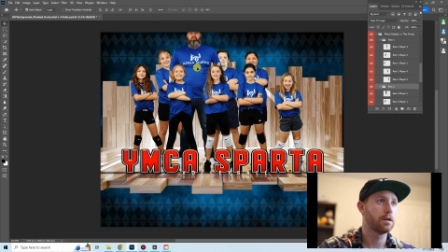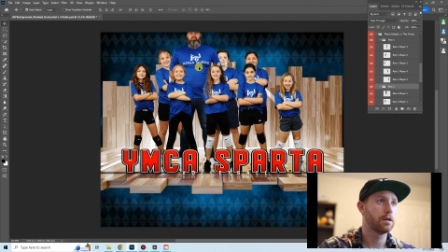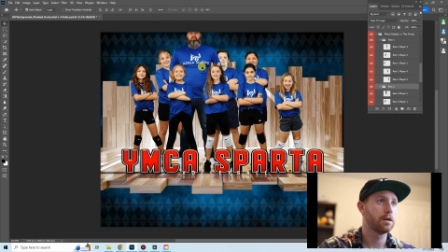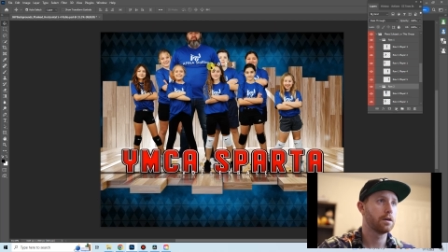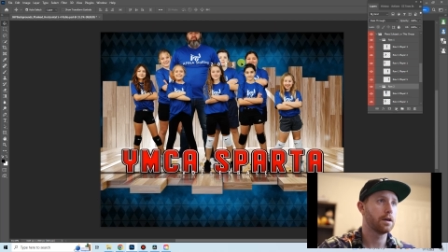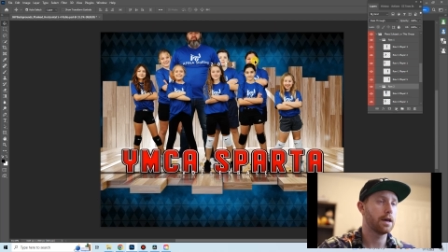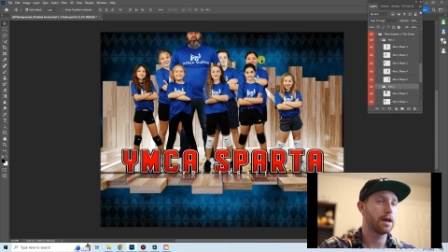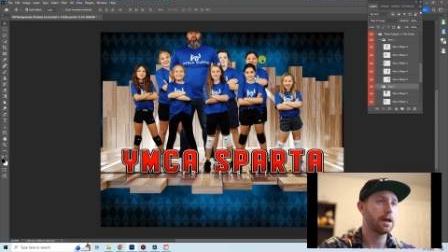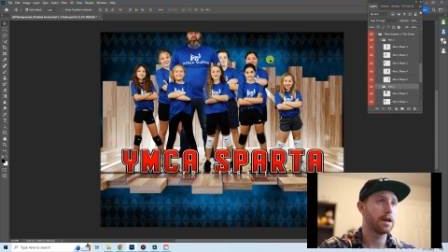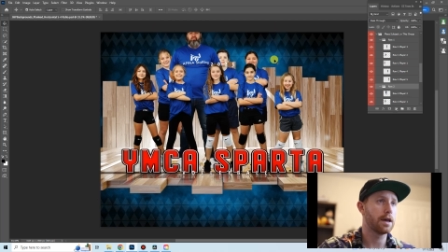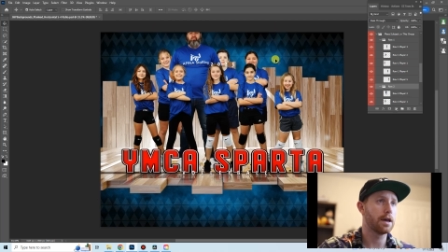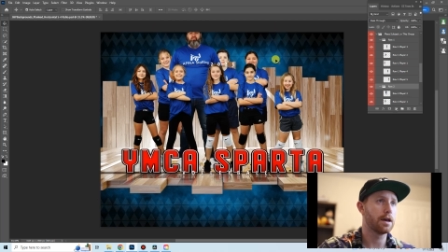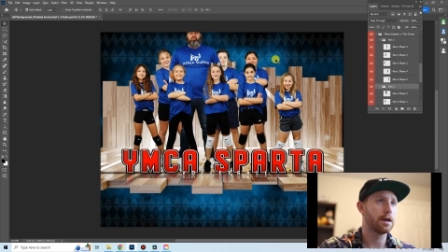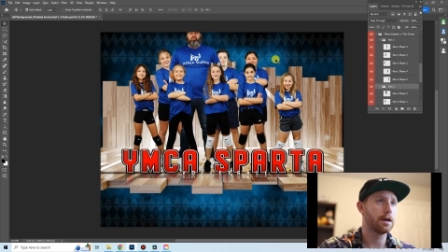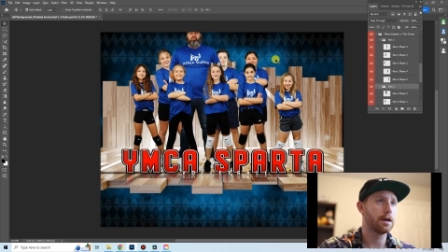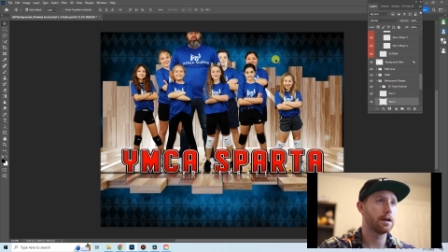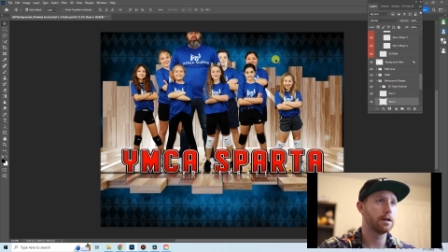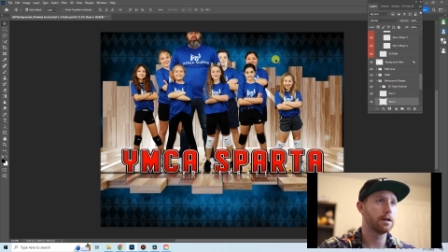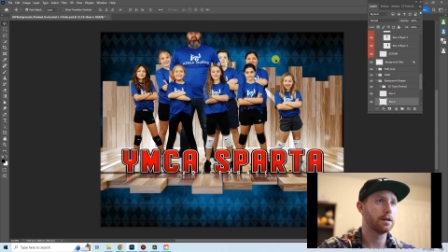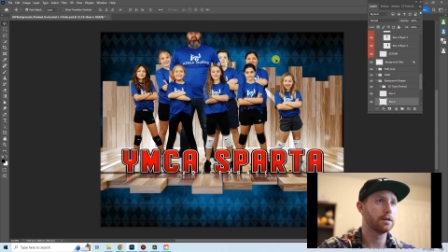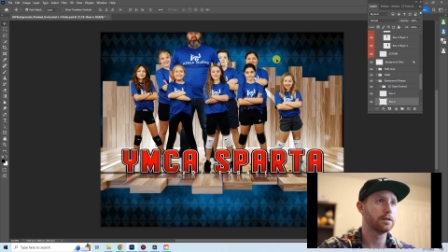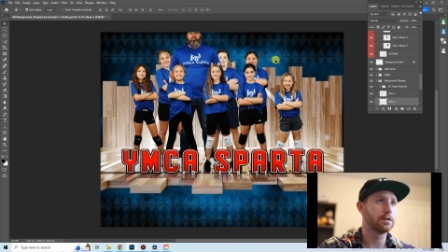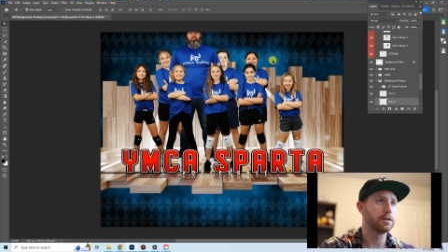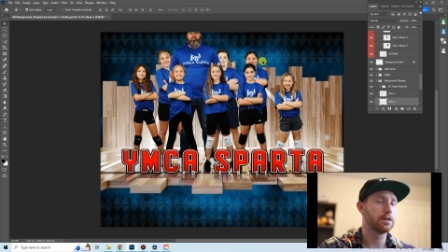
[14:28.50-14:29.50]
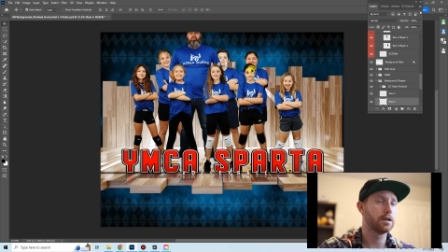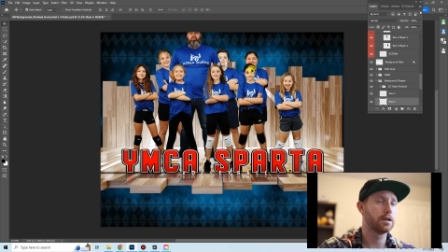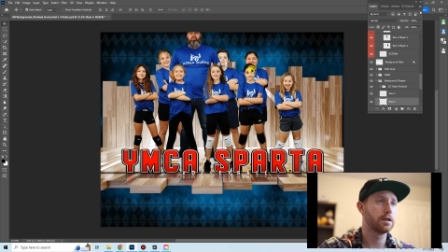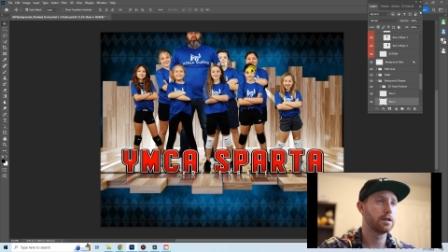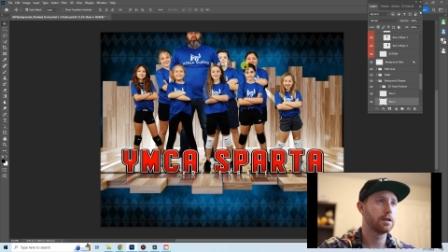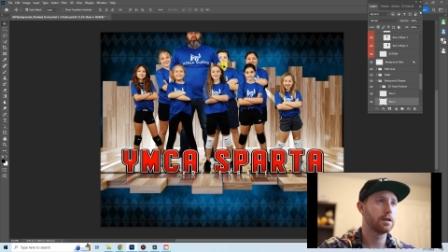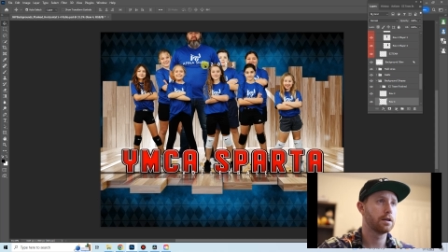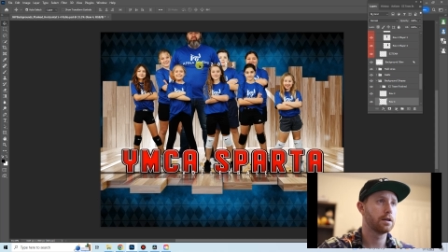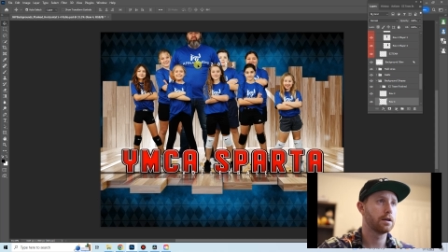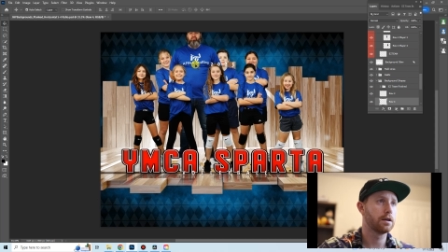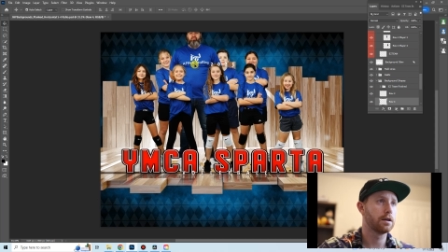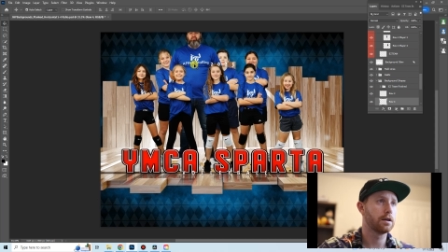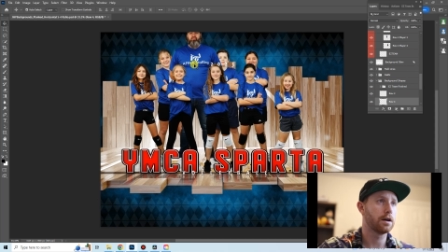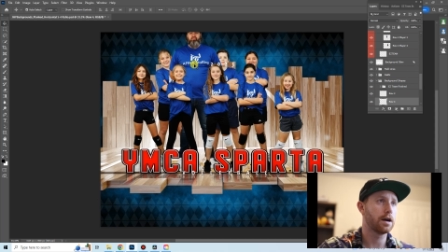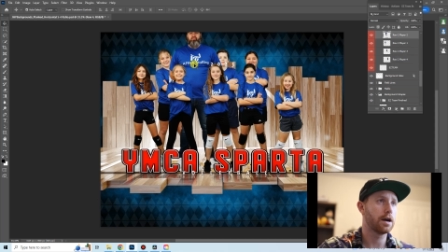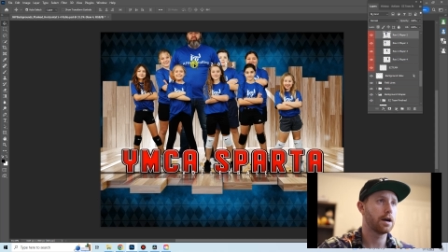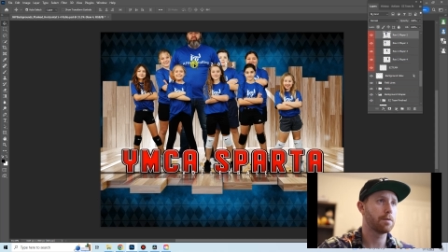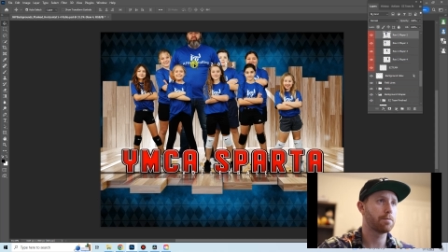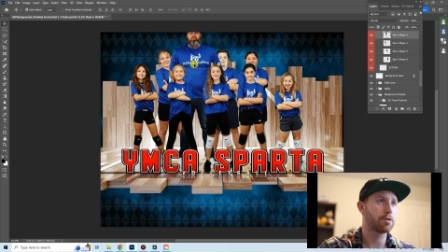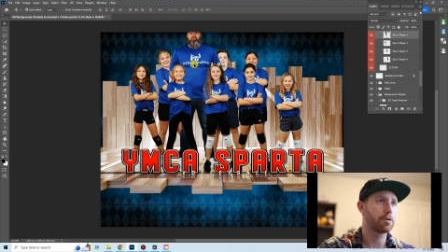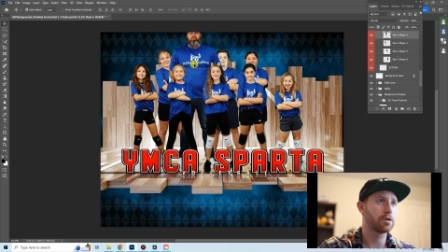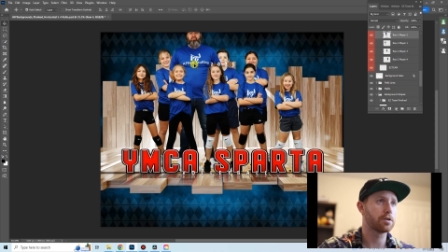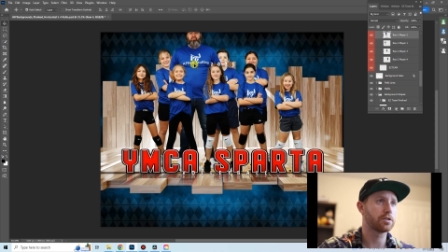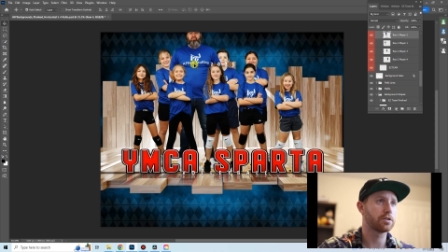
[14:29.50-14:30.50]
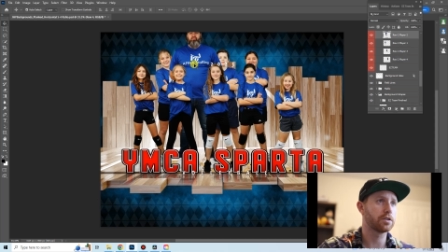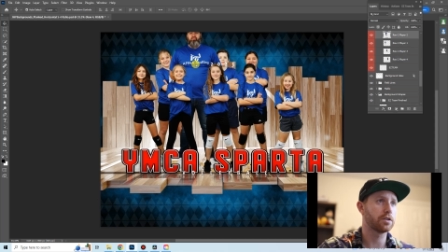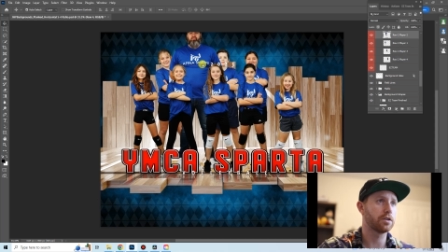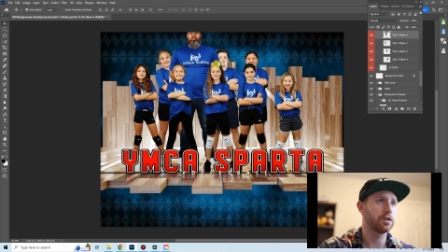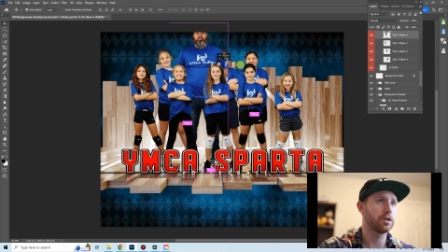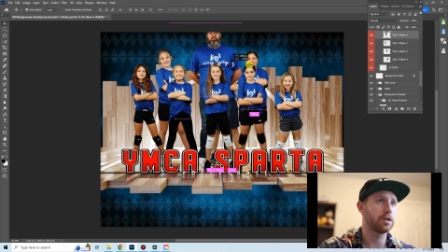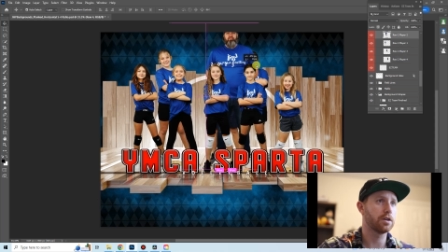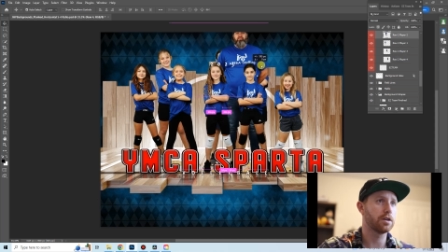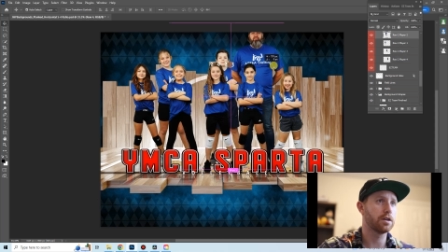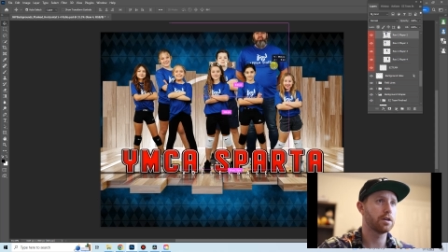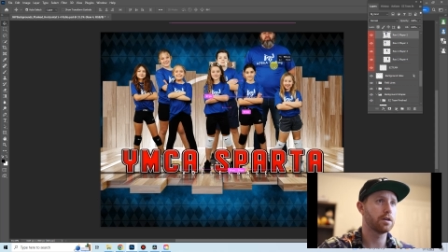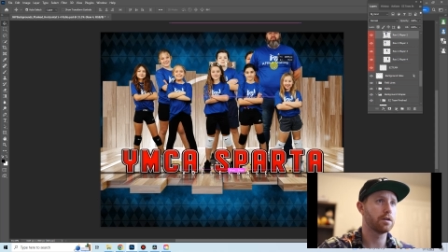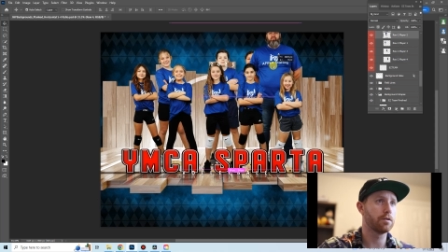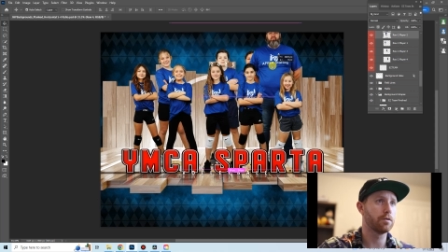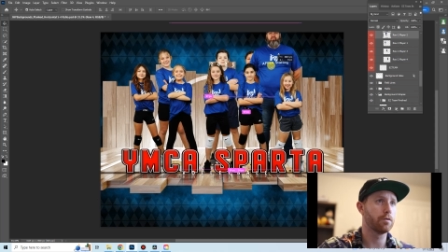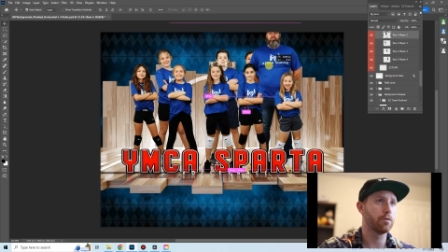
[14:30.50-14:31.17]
and I personally,